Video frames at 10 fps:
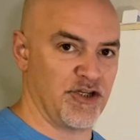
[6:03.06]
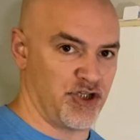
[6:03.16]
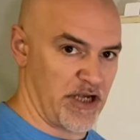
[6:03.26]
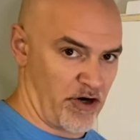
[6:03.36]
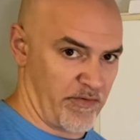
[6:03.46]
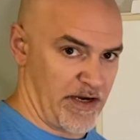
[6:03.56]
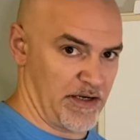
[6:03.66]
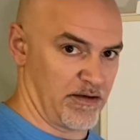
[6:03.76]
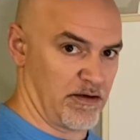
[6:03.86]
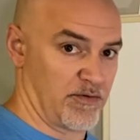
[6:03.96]

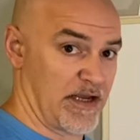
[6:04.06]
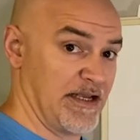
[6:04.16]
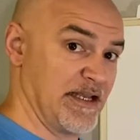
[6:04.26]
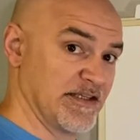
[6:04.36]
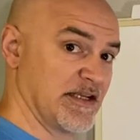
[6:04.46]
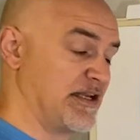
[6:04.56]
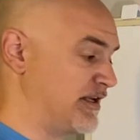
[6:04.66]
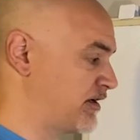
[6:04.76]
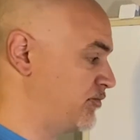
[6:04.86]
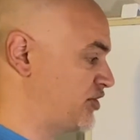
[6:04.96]
generating? Okay, is it
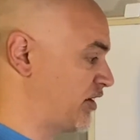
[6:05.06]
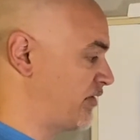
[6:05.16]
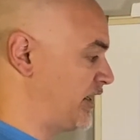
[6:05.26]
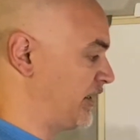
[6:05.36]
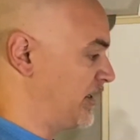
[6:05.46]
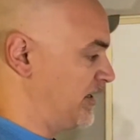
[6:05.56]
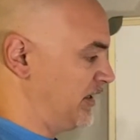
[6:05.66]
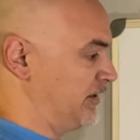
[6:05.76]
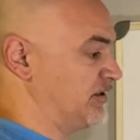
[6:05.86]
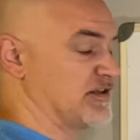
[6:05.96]
income generating?
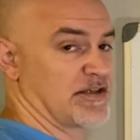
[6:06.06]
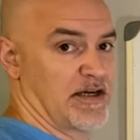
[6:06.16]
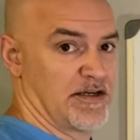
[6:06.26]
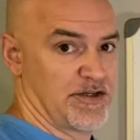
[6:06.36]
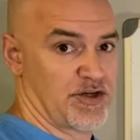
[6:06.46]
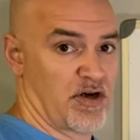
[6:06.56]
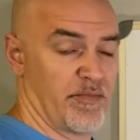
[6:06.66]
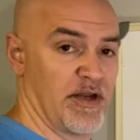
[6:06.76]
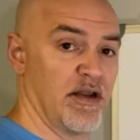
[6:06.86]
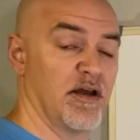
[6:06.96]
And this is gonna
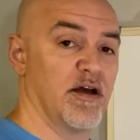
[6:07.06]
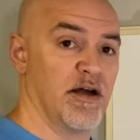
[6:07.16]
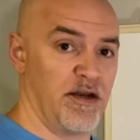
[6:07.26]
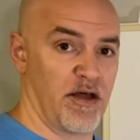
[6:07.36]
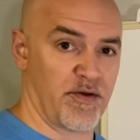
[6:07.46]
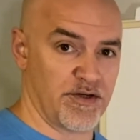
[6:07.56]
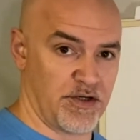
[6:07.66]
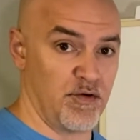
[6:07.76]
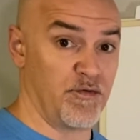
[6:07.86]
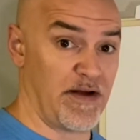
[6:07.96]
determine another
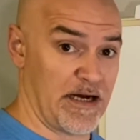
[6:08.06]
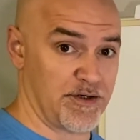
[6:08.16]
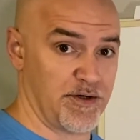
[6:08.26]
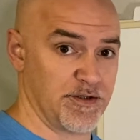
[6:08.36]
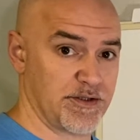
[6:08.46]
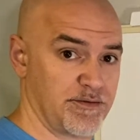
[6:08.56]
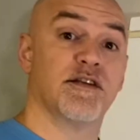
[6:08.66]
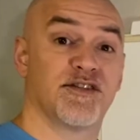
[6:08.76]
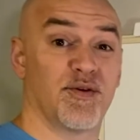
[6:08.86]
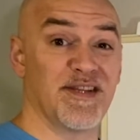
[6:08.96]
two factors.
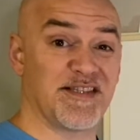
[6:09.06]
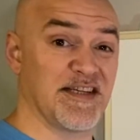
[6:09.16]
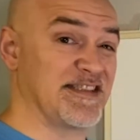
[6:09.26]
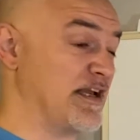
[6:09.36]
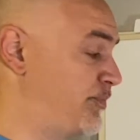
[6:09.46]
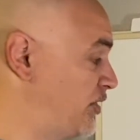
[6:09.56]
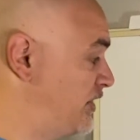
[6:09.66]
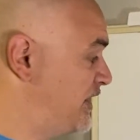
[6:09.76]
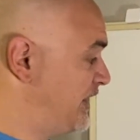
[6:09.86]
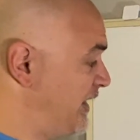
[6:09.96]
So in this
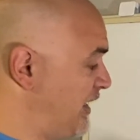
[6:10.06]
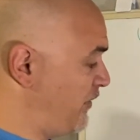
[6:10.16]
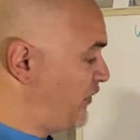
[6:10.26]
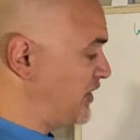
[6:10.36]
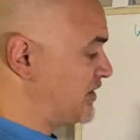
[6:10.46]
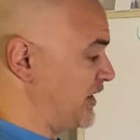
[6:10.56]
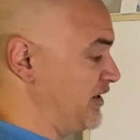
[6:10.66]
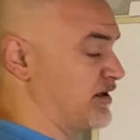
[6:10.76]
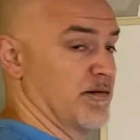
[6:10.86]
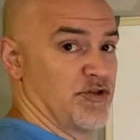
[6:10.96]
example, if it is
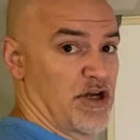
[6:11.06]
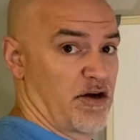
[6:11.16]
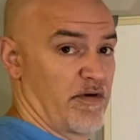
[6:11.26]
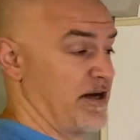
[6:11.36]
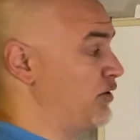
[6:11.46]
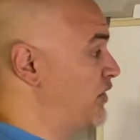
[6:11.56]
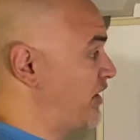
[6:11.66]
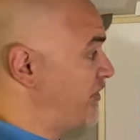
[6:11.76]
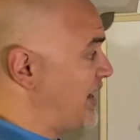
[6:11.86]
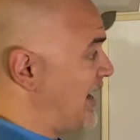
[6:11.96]
income generating,
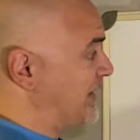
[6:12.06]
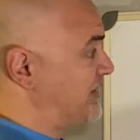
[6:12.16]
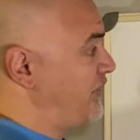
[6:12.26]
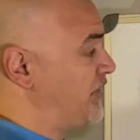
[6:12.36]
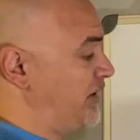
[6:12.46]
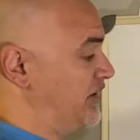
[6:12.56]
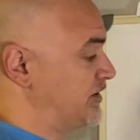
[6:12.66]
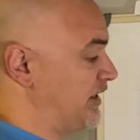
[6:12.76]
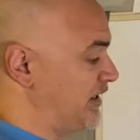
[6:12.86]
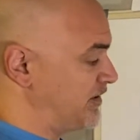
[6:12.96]
whatever the activity
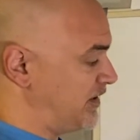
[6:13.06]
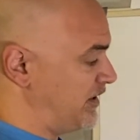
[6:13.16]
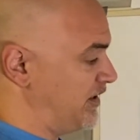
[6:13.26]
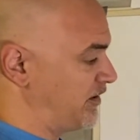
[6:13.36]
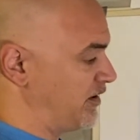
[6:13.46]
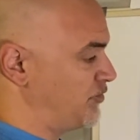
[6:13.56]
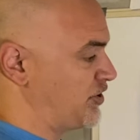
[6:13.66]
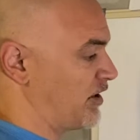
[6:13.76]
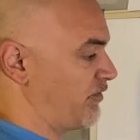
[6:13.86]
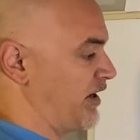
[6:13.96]
is it income
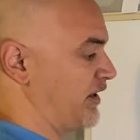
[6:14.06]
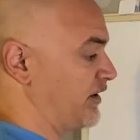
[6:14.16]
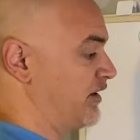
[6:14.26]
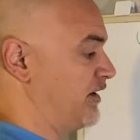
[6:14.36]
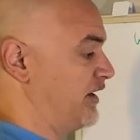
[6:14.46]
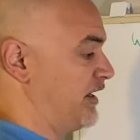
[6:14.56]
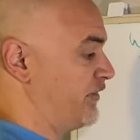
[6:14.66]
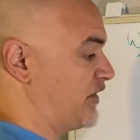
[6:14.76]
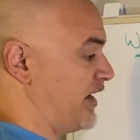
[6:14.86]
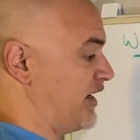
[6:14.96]
generating?
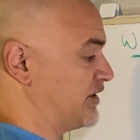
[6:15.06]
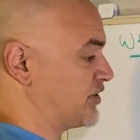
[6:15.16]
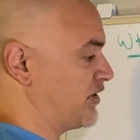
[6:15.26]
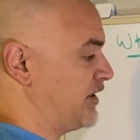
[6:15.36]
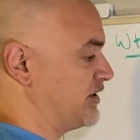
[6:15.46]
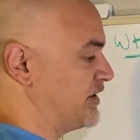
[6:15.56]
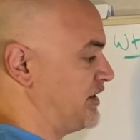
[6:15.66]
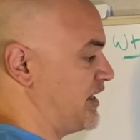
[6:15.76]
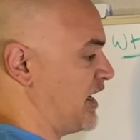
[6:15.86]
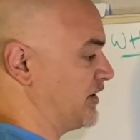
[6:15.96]
If the answer is
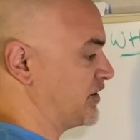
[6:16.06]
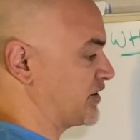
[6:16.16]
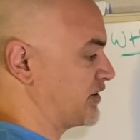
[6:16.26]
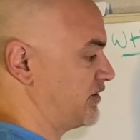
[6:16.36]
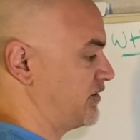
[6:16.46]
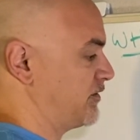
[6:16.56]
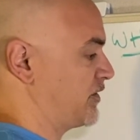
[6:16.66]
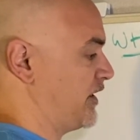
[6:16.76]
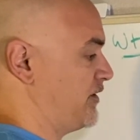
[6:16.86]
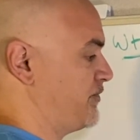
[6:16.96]
yes,
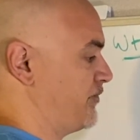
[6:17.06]
okay?